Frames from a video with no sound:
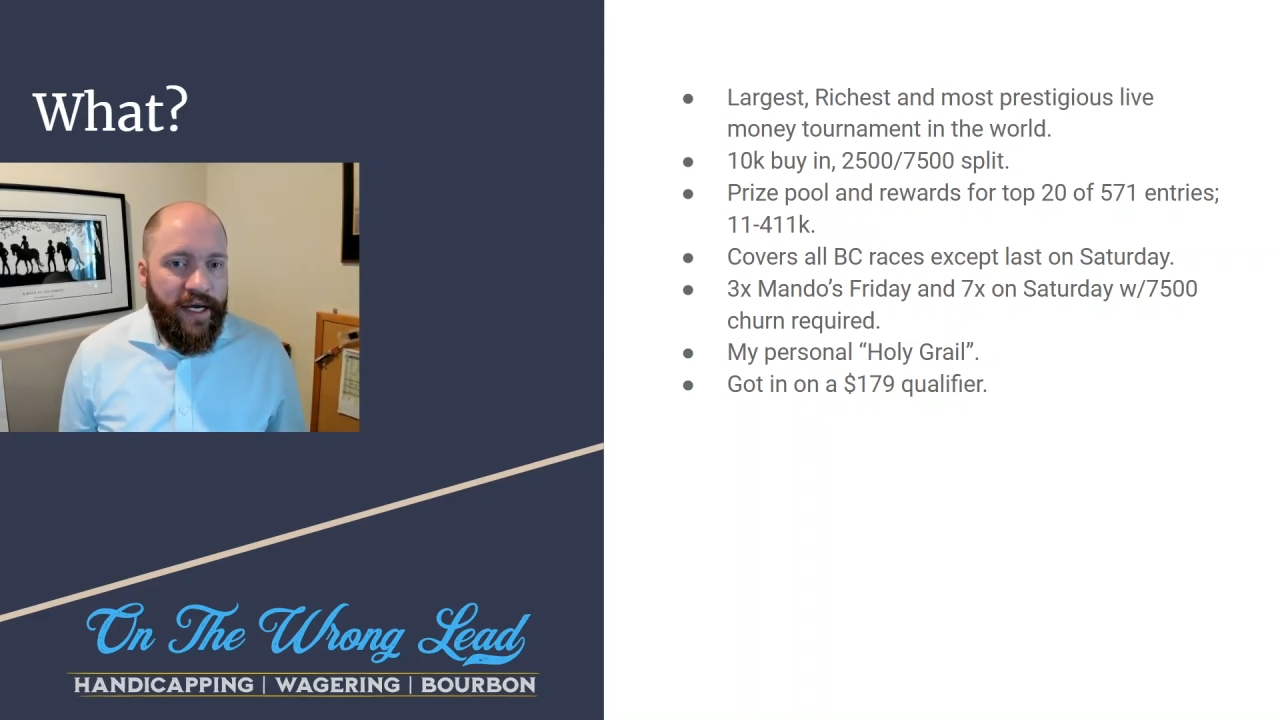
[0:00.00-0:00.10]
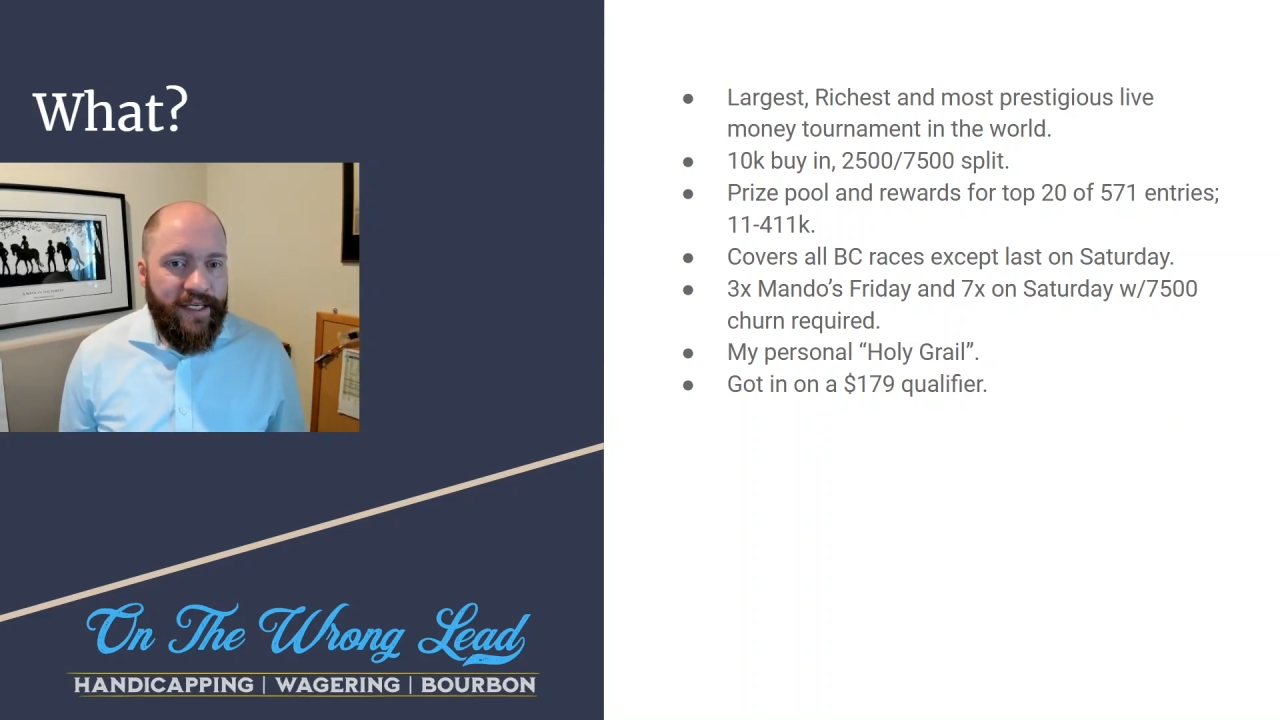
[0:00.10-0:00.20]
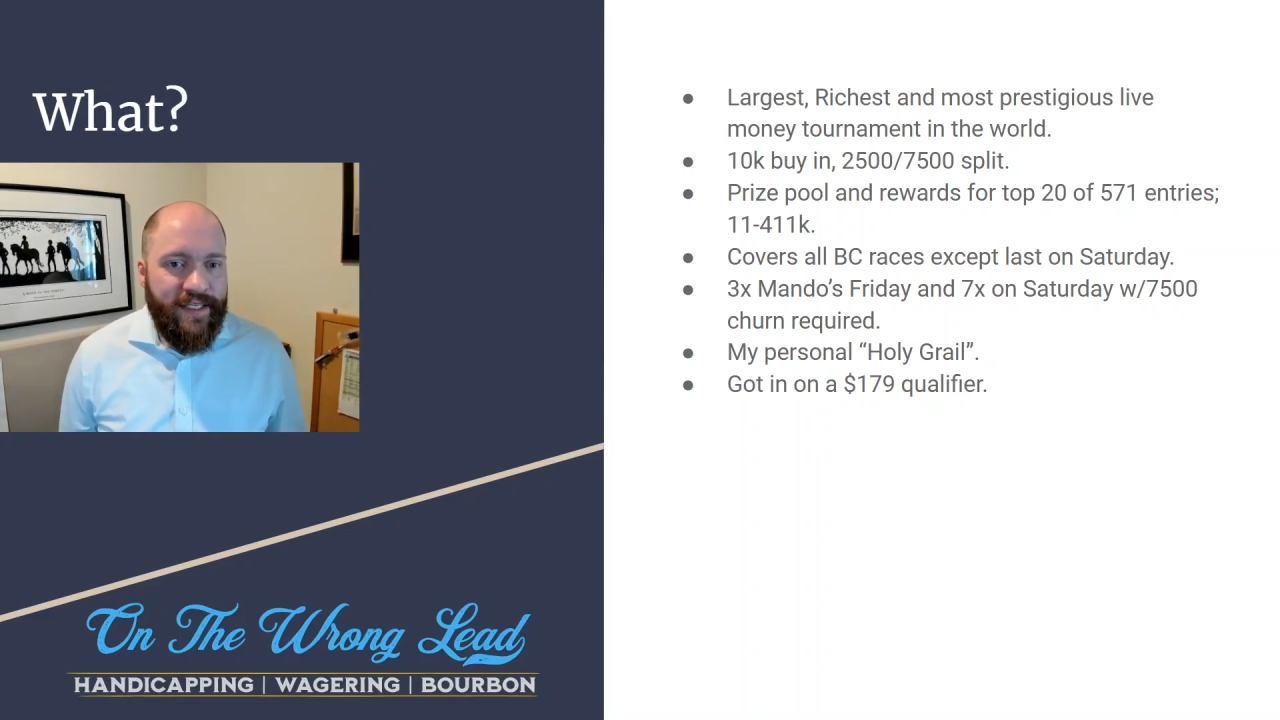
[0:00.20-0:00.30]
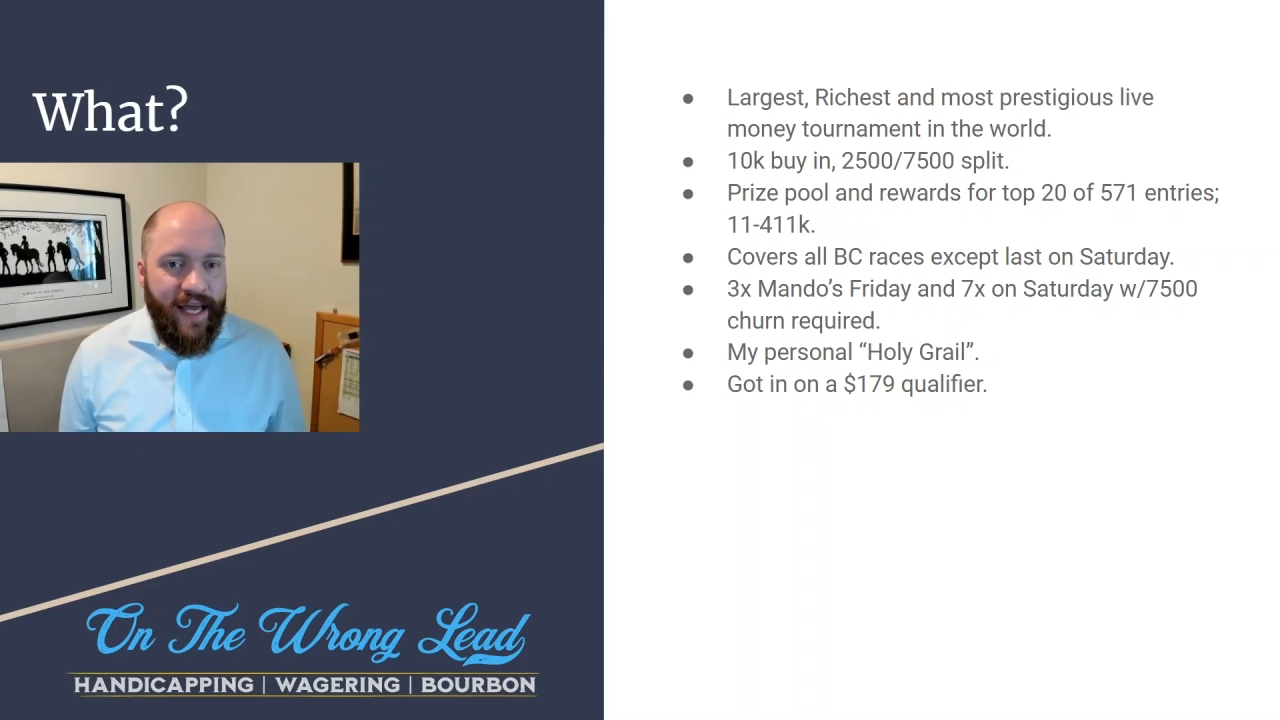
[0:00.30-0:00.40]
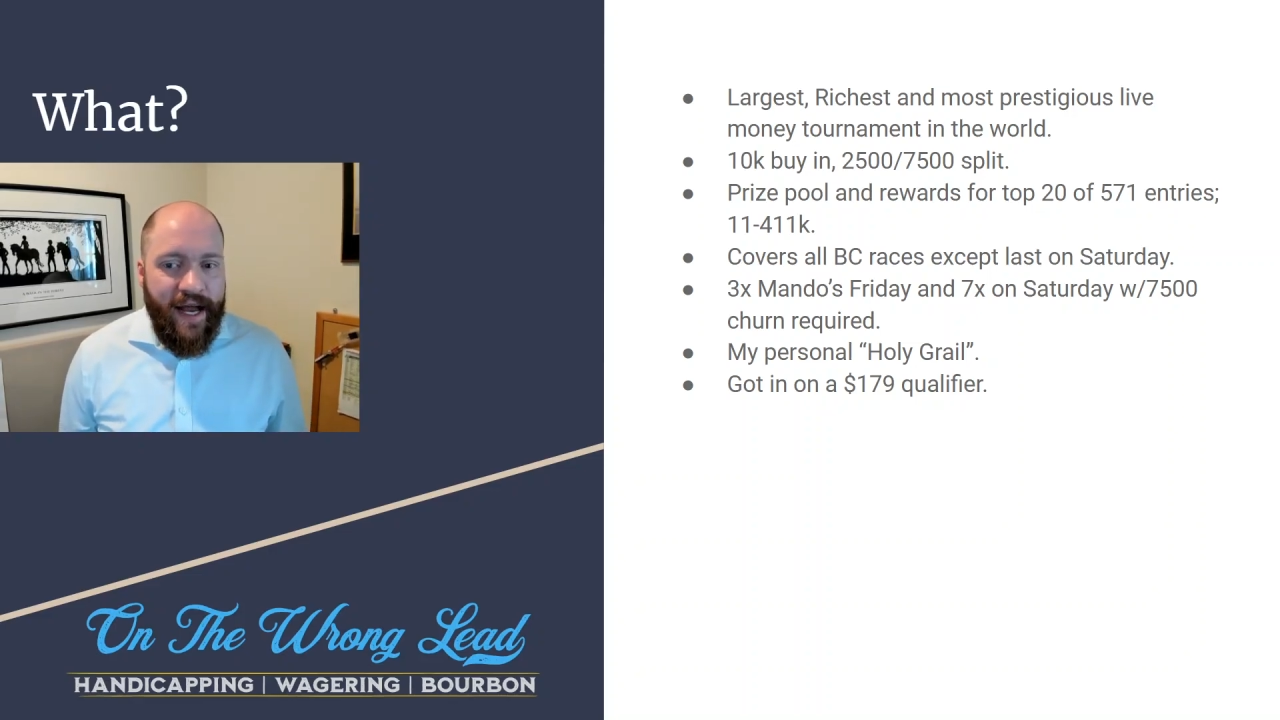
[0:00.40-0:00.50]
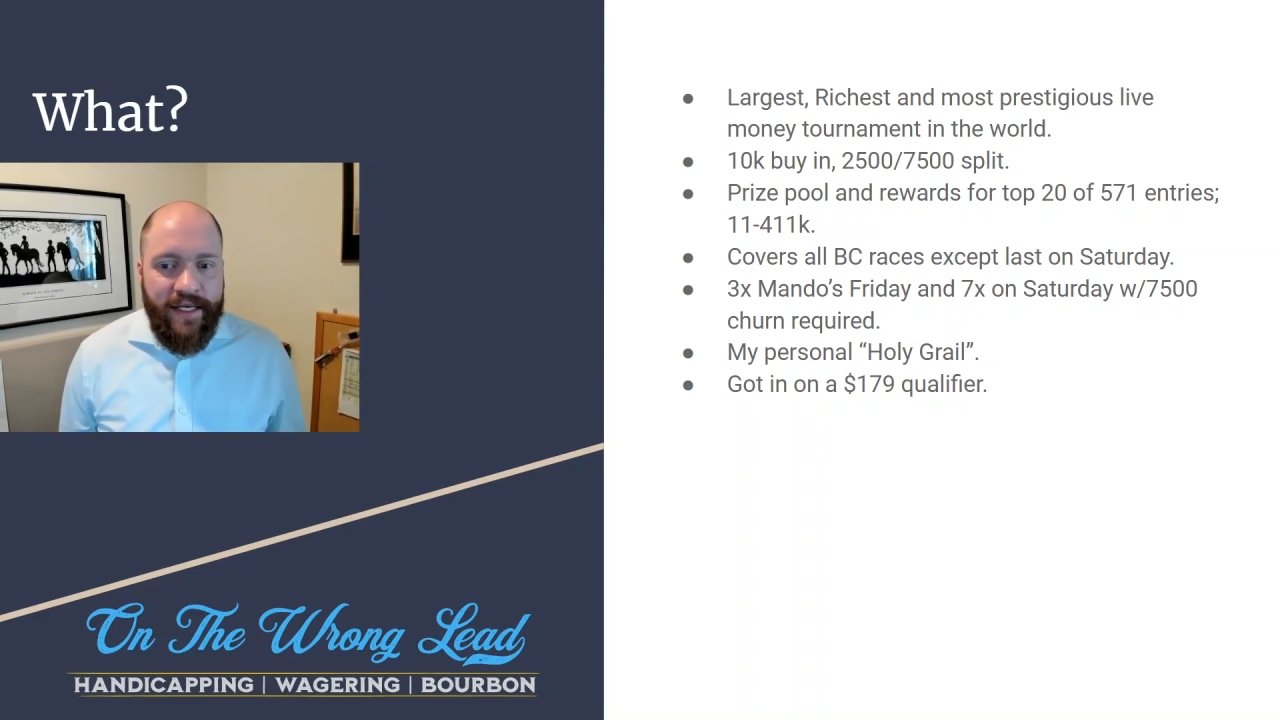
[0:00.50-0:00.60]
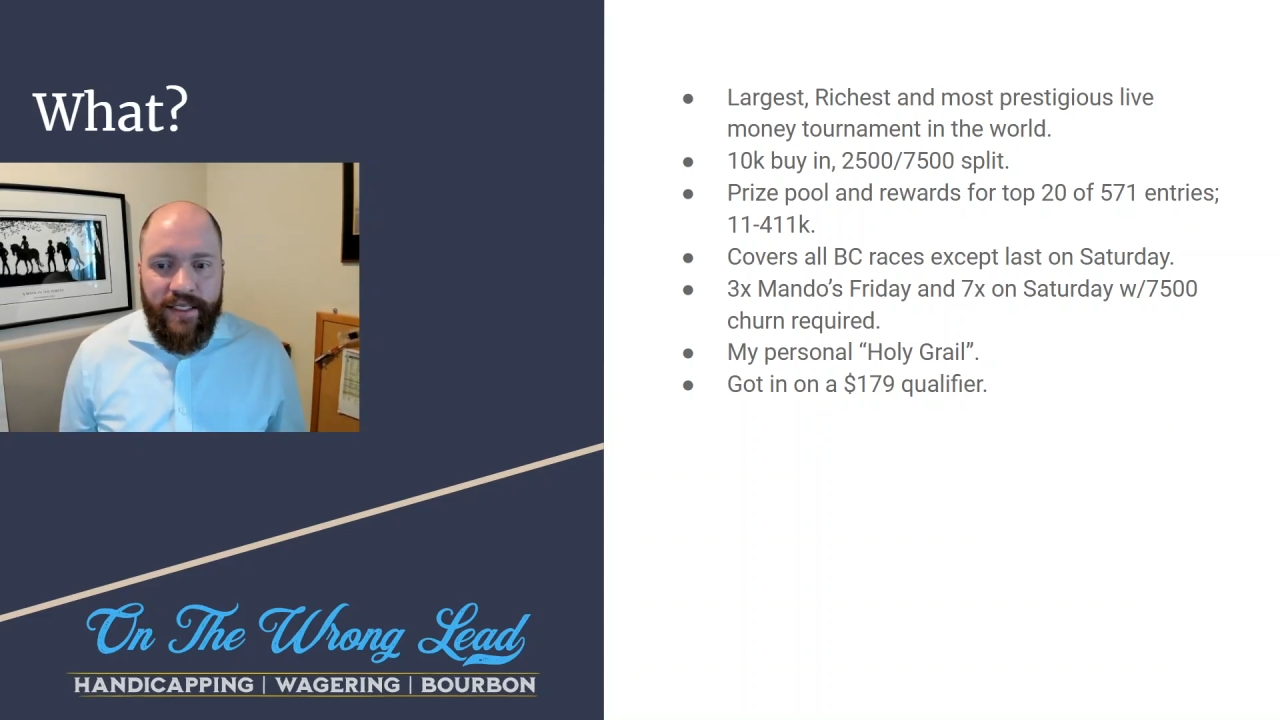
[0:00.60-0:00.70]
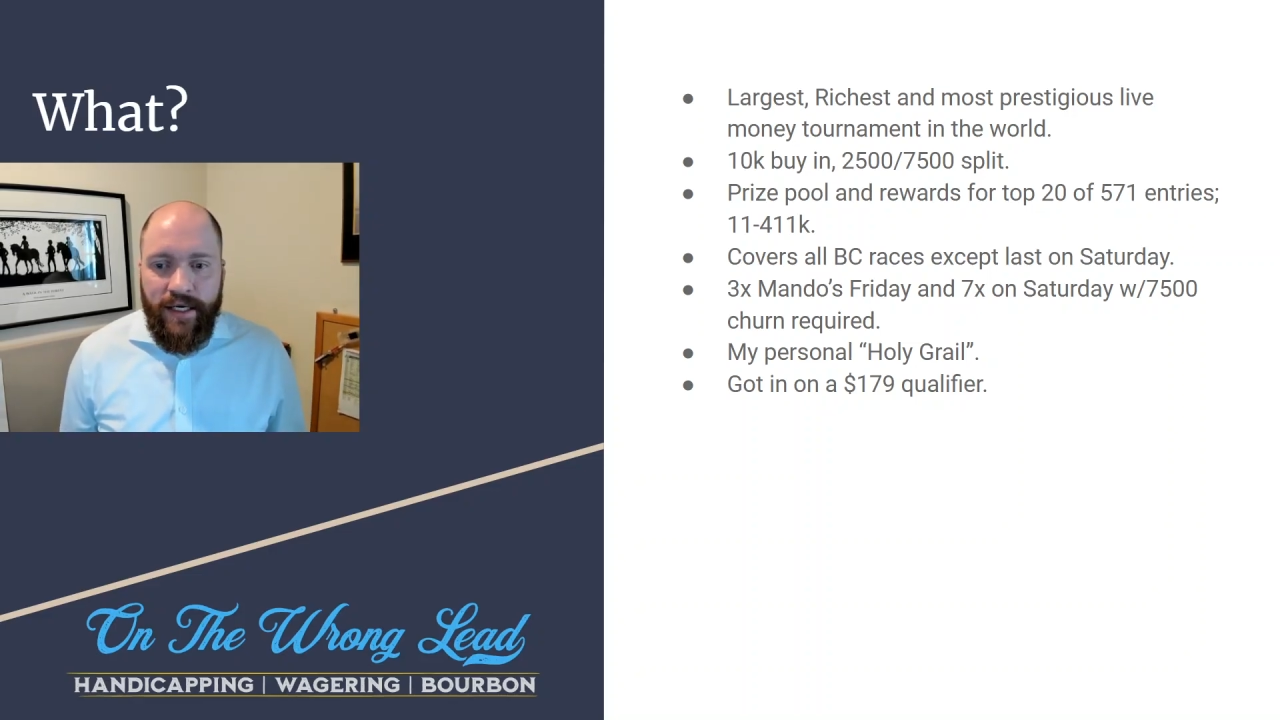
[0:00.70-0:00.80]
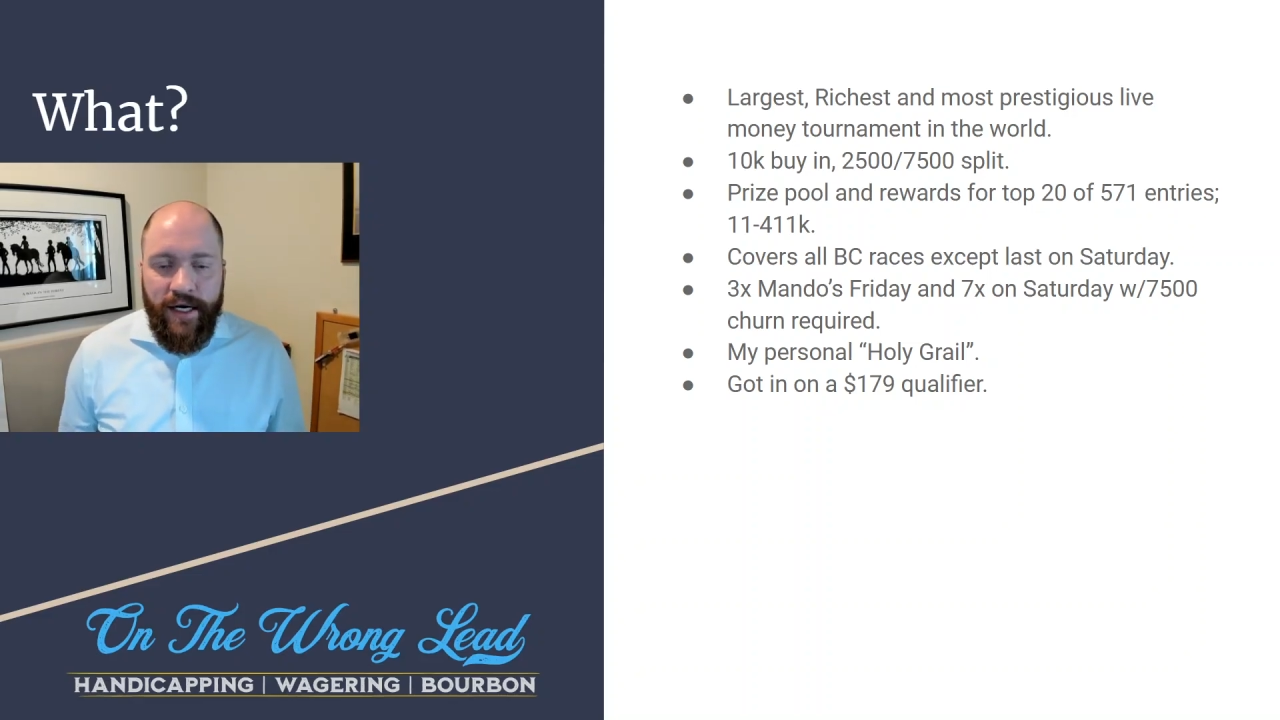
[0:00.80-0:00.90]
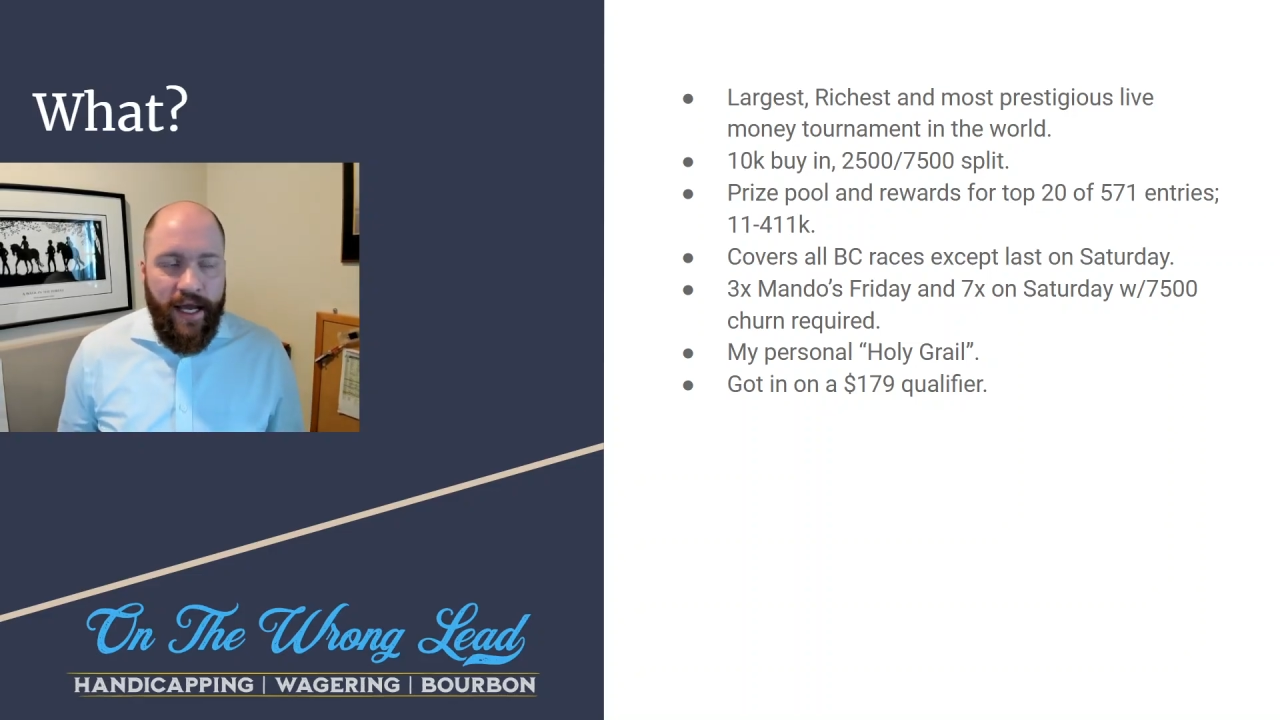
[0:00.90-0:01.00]

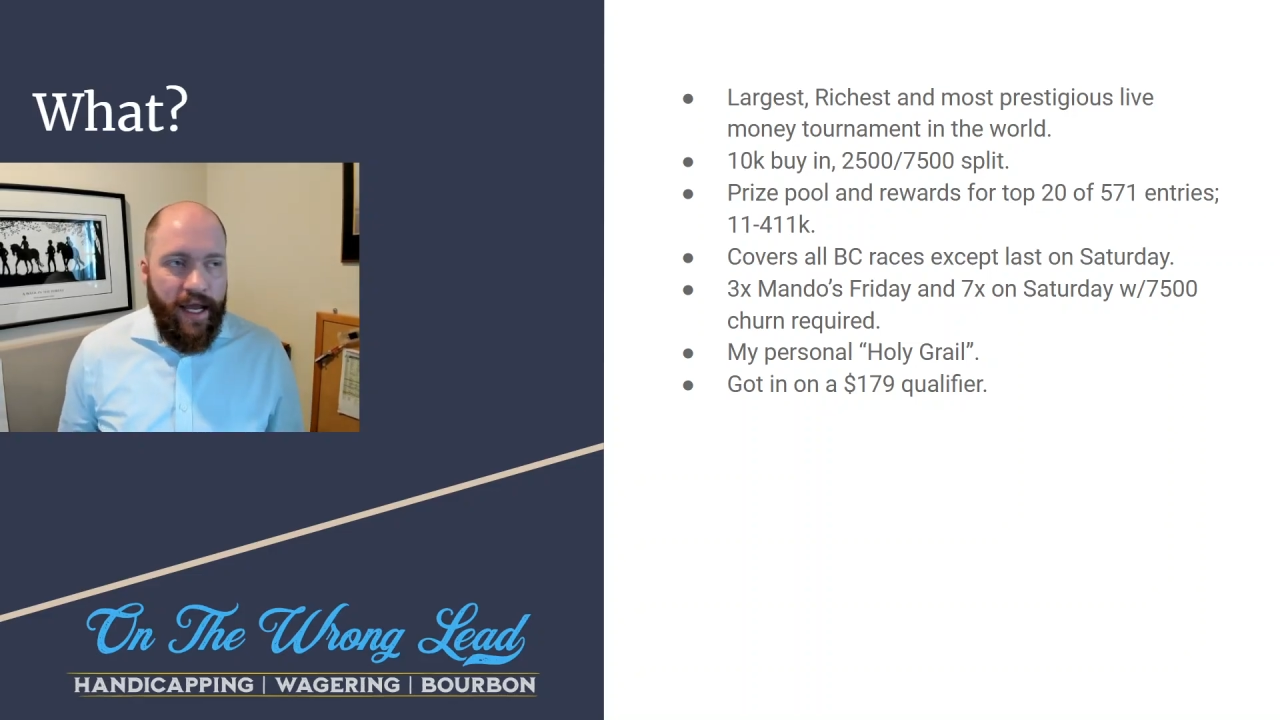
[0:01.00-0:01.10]
exacta,